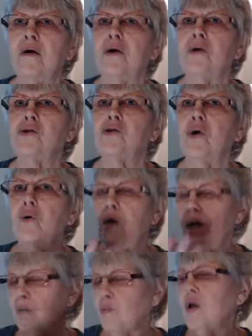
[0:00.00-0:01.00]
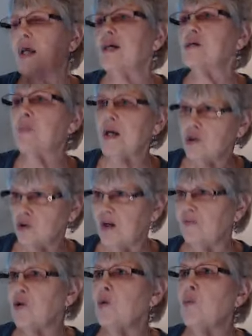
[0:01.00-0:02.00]
So in one aspect, you're
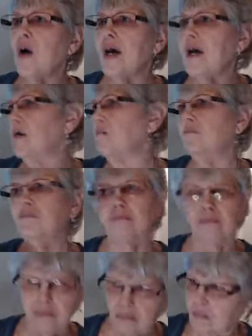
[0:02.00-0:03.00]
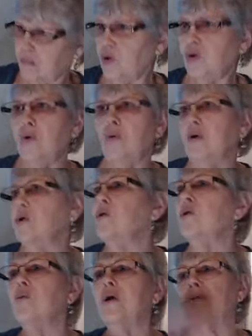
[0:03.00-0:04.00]
giving away. You don't you don't
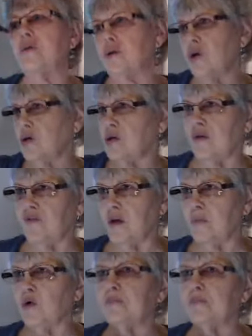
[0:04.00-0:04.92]
want that dark stuff anymore.